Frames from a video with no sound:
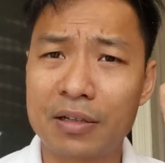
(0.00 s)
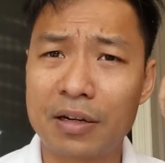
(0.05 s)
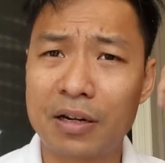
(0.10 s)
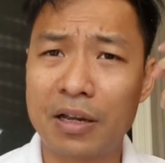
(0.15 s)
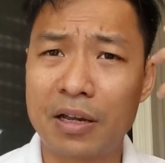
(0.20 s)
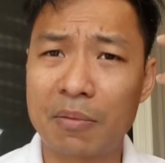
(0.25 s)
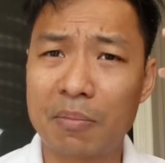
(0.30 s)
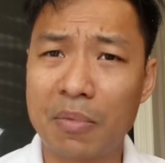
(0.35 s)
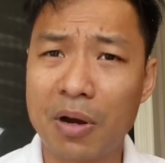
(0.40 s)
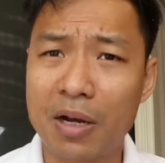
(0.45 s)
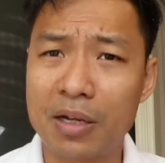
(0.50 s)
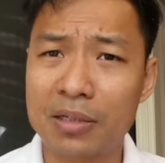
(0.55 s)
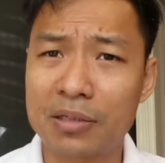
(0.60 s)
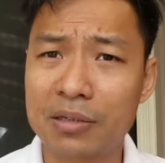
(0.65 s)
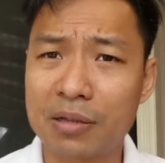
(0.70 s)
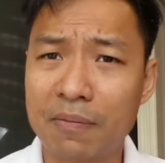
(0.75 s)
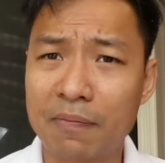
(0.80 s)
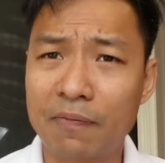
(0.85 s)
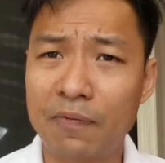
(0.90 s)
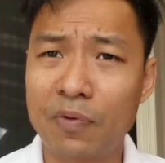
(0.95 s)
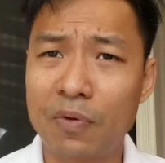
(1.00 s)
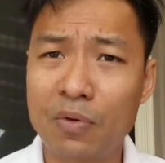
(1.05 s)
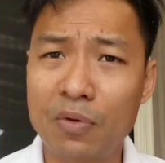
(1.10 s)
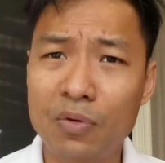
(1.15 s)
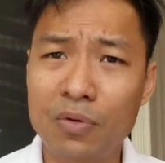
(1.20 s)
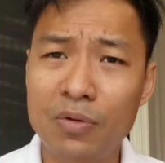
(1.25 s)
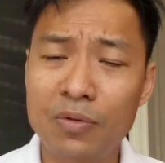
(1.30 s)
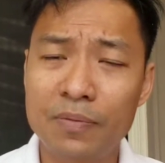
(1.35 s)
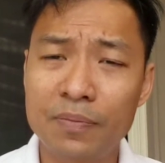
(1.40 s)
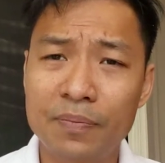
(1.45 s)
They can buy some
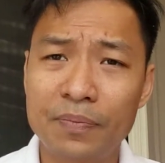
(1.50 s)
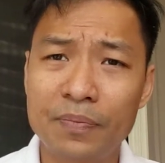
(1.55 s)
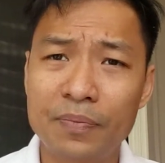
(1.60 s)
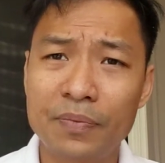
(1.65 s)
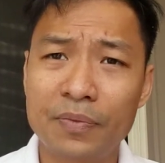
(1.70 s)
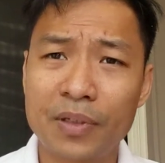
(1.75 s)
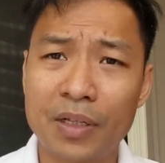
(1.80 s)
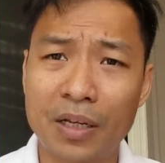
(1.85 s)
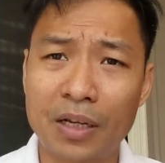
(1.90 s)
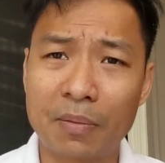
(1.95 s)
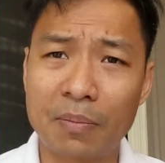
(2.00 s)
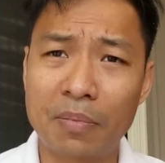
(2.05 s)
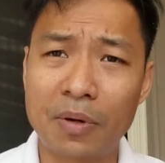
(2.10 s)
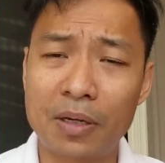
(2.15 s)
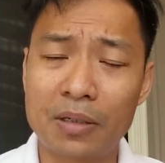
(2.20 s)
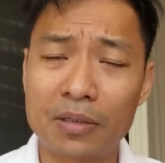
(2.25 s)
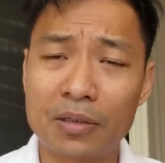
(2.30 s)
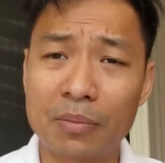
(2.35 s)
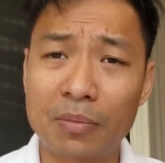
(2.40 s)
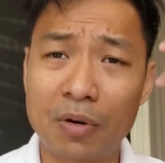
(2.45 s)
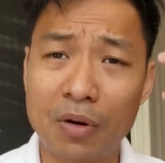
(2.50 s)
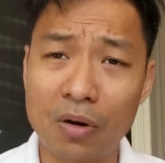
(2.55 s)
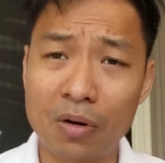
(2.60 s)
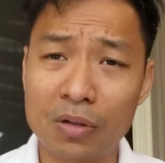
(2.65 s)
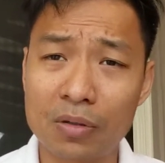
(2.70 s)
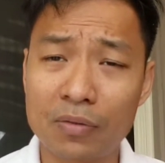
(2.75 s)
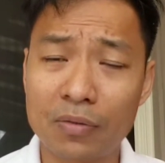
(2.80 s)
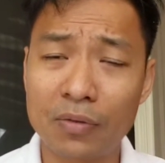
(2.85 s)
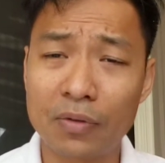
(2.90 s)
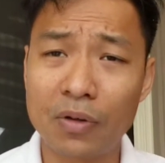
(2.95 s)
food, they can buy some
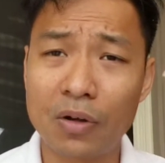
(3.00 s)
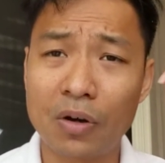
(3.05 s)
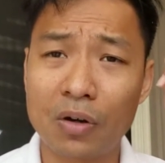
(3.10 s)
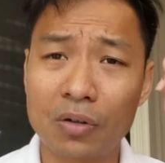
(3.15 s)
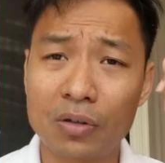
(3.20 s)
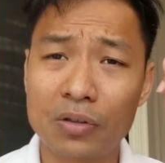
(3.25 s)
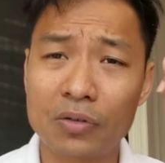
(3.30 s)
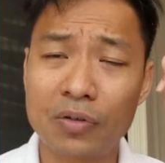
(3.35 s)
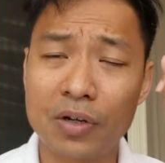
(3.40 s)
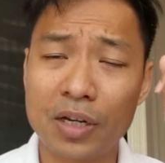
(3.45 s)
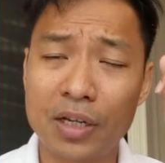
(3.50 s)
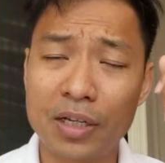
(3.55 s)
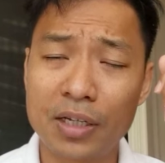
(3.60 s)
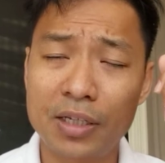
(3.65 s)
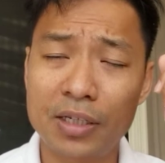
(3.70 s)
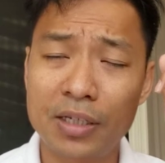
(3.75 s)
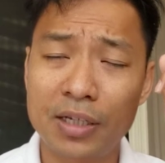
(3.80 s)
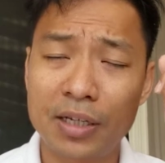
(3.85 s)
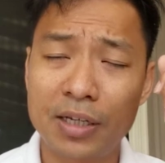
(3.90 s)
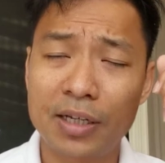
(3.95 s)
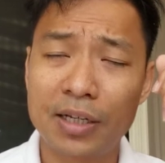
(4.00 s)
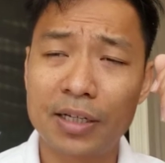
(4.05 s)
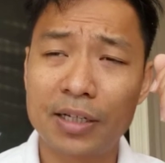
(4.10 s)
hot drink,